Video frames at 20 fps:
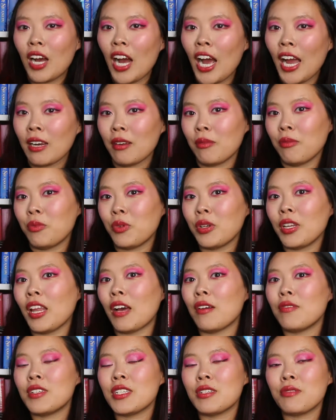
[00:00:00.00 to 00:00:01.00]
I would
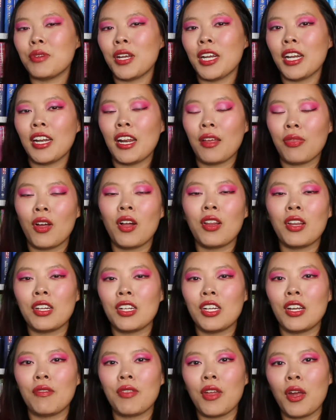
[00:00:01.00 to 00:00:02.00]
love to read an
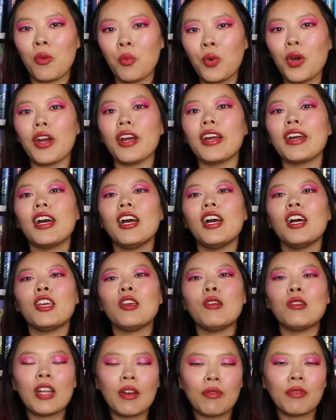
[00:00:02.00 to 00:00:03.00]
anthology of their work,
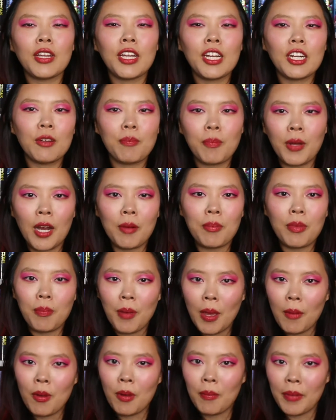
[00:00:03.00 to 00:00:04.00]
you definitely should pick up The
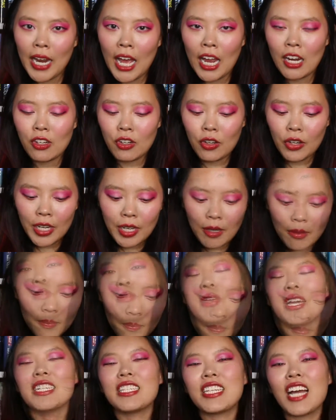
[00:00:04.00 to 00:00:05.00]
Paper Menagerie
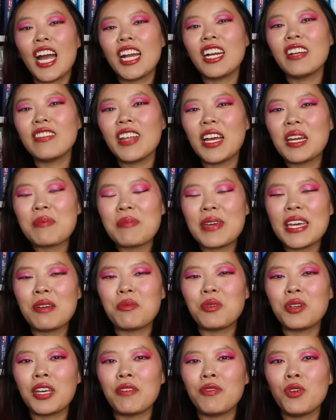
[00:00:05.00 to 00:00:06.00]
because kind of like me,
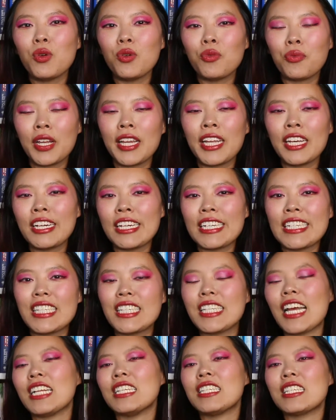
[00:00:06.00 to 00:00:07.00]
it will give you a really good
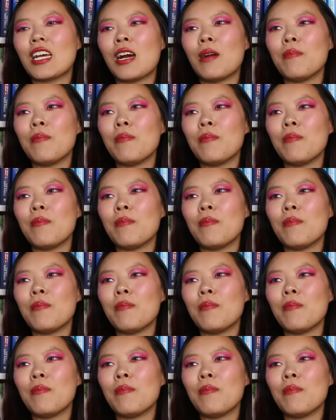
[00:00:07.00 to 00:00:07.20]
sense